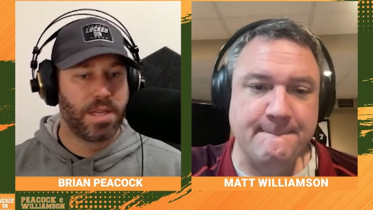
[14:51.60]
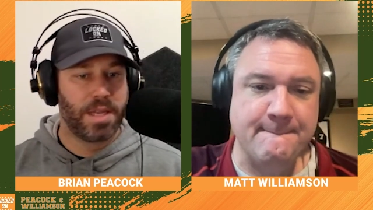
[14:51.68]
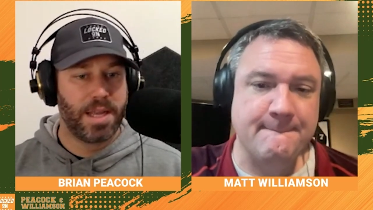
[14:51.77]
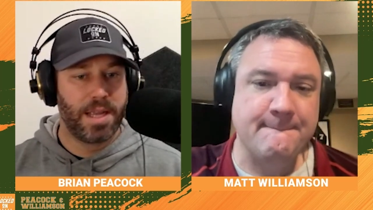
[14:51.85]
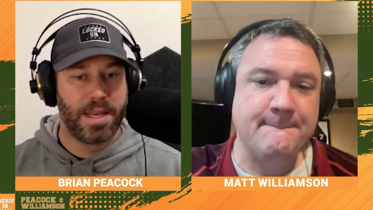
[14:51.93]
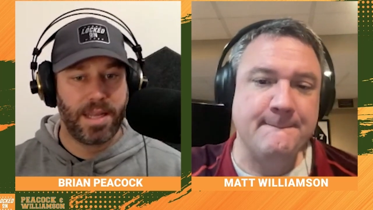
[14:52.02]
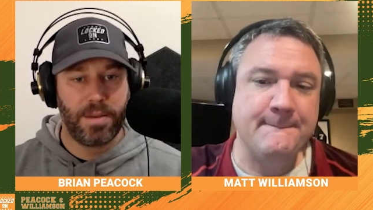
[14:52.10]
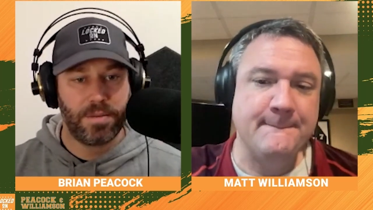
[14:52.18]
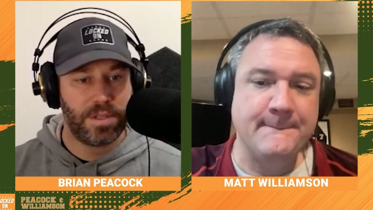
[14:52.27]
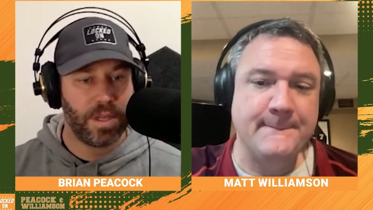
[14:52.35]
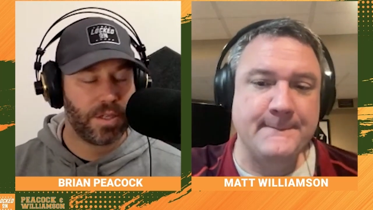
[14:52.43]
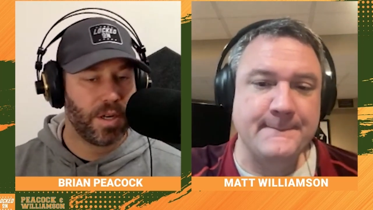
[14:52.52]
Speaker 1: and, and
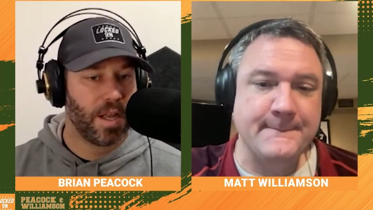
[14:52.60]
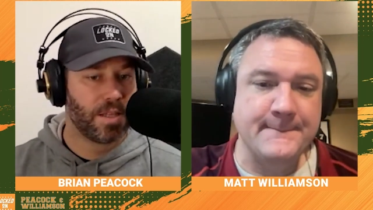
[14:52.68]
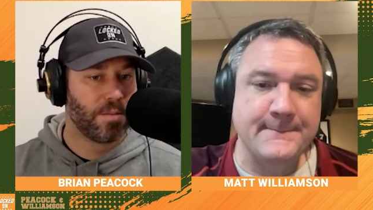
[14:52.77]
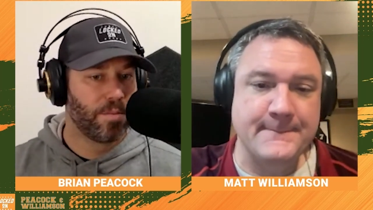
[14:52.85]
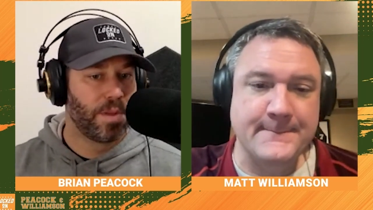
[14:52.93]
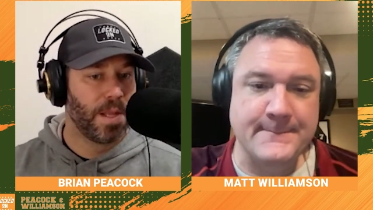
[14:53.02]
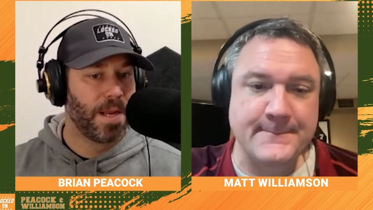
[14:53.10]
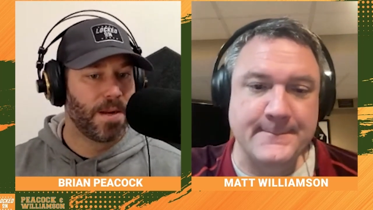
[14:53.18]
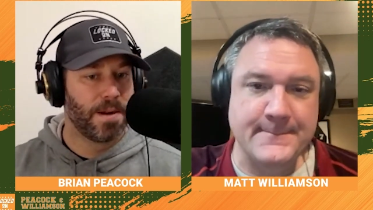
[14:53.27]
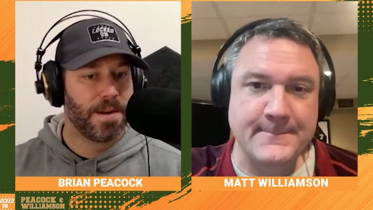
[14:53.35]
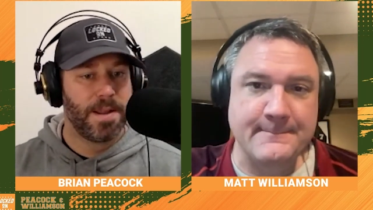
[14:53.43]
he was such an awesome player.